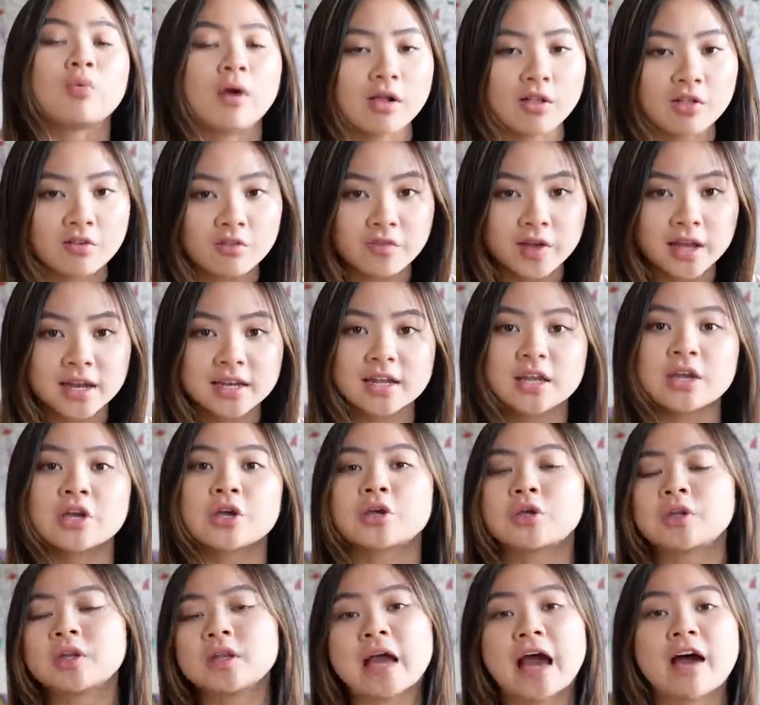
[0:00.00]
relevant,
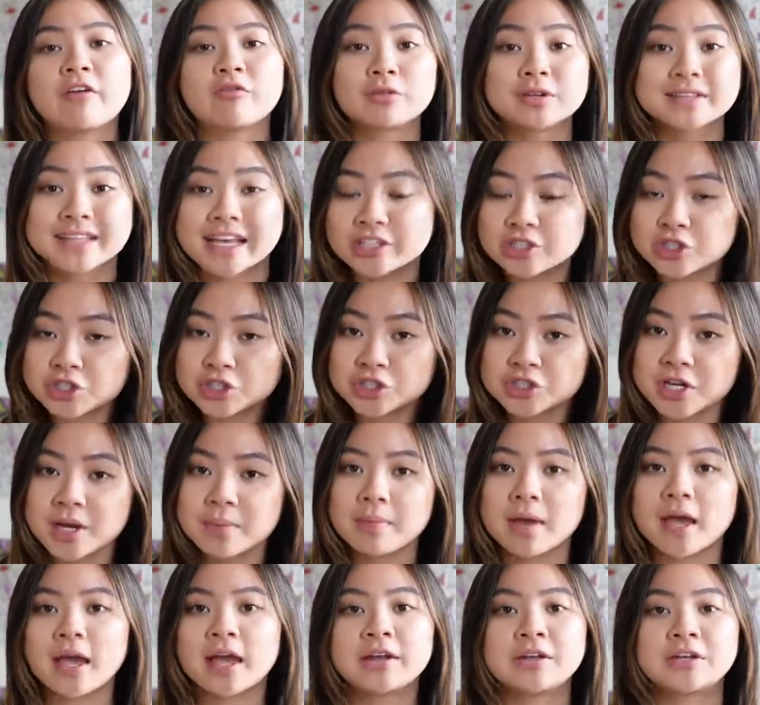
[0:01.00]
you need to have a
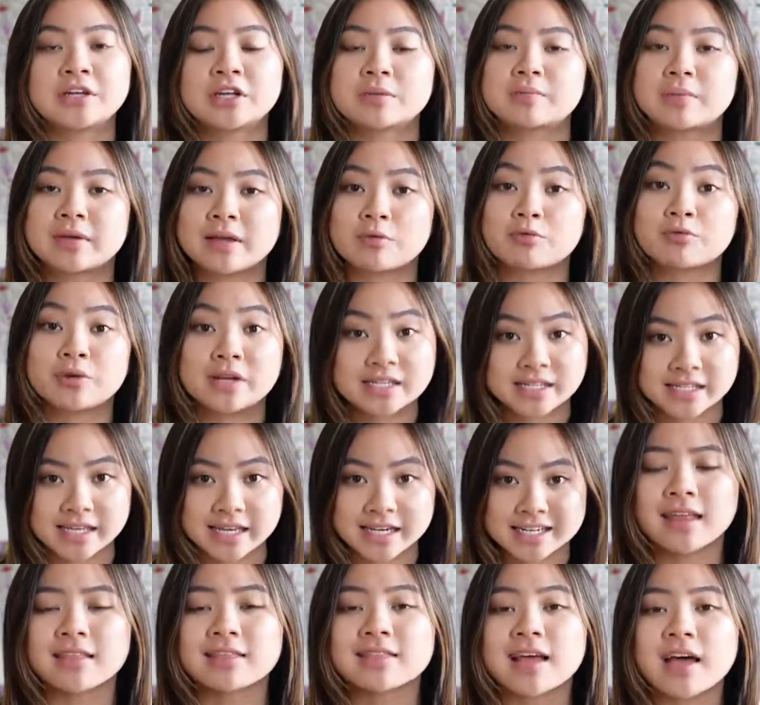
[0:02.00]
relationship, and you need to be
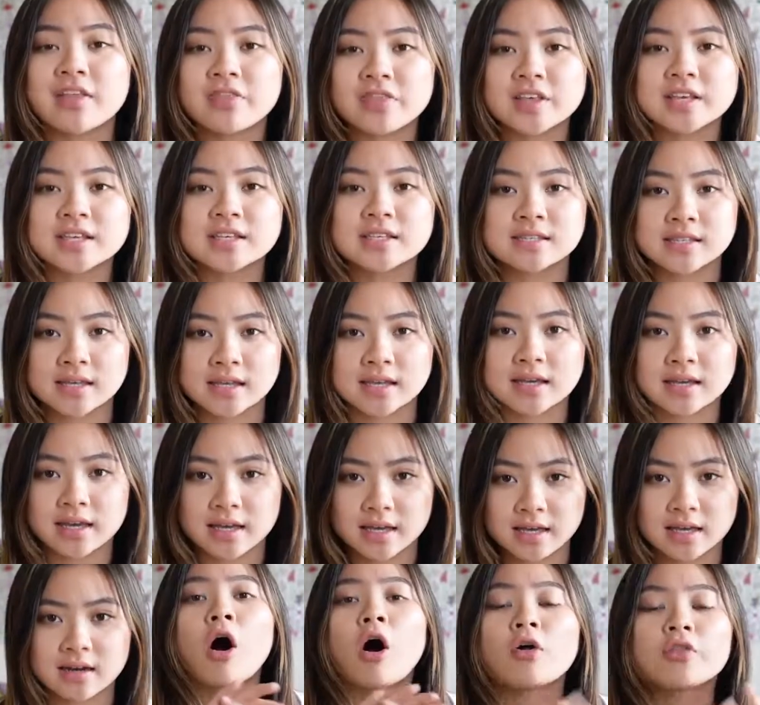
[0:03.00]
recent, and let this
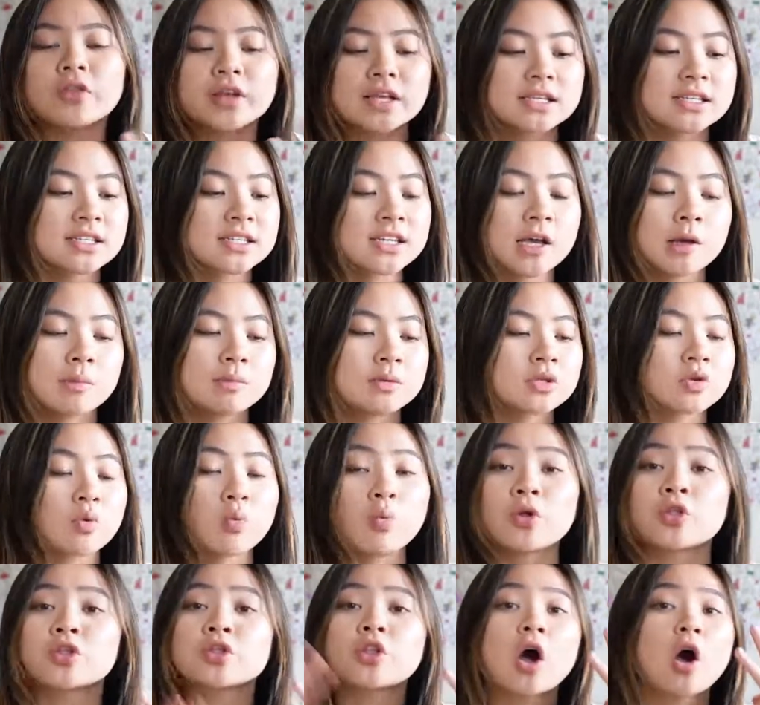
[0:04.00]
sink in. All these
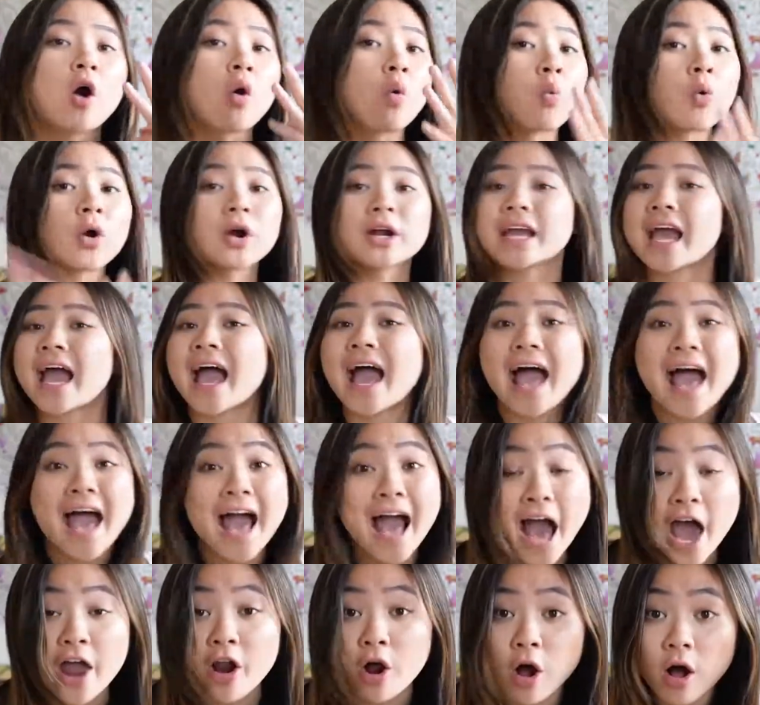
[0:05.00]
tips will not work
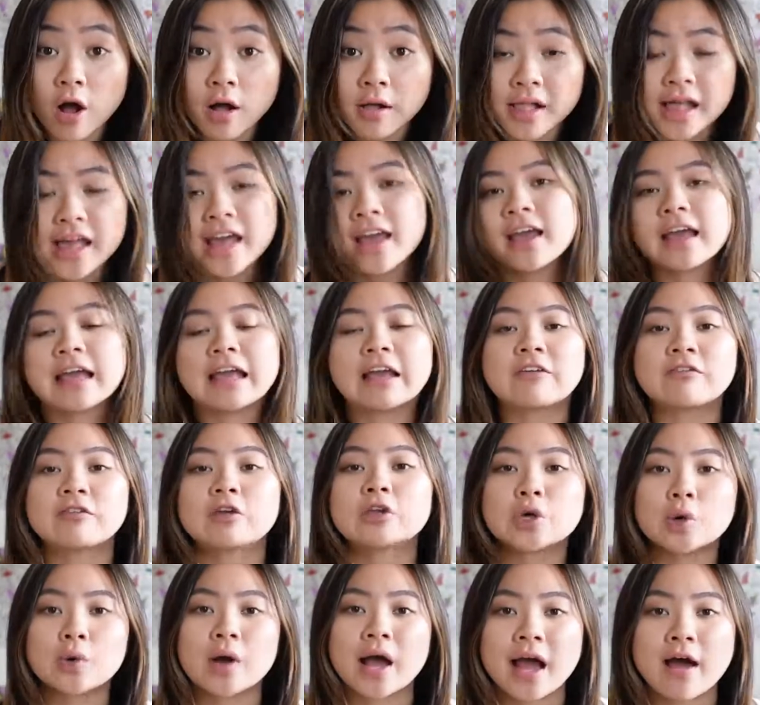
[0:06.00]
at all if
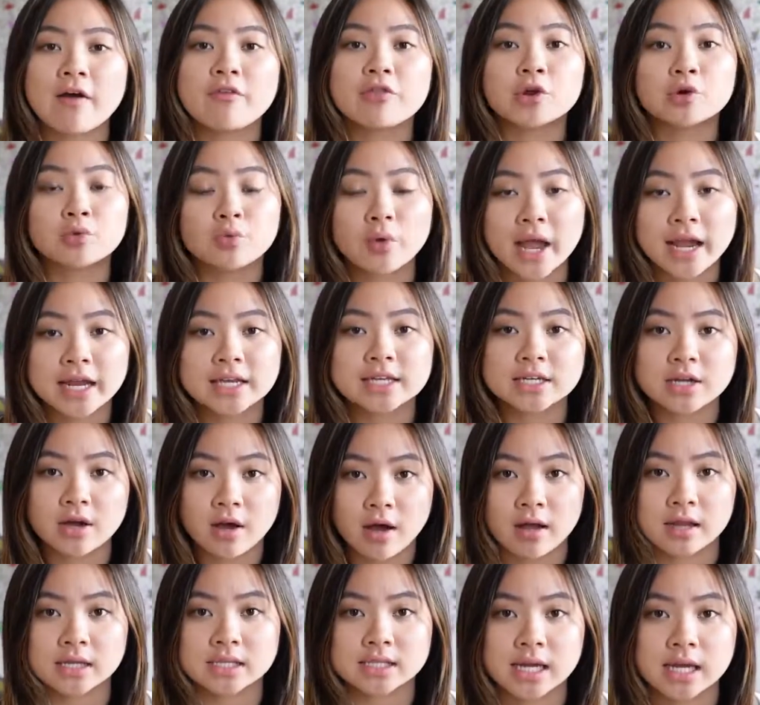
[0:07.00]
you don't have the right
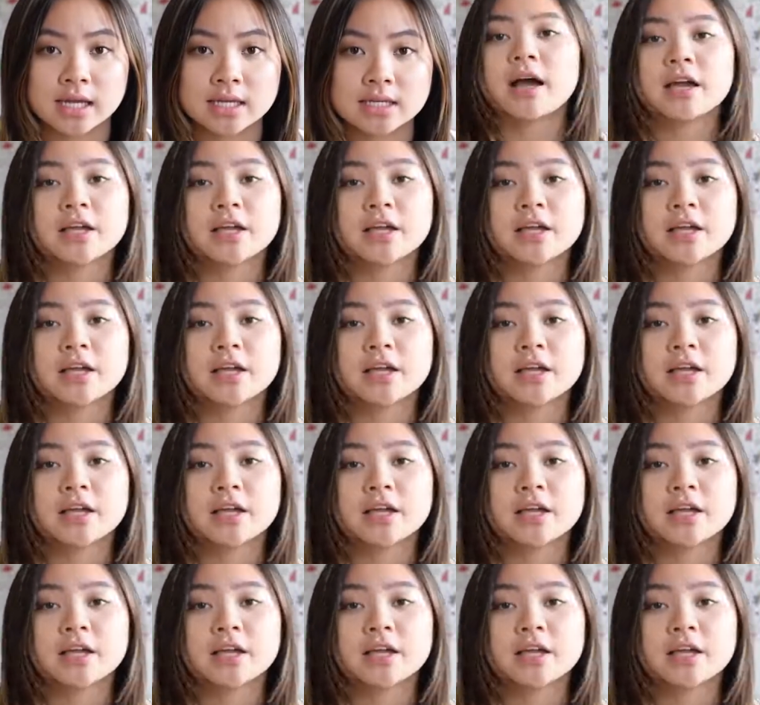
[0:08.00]
content.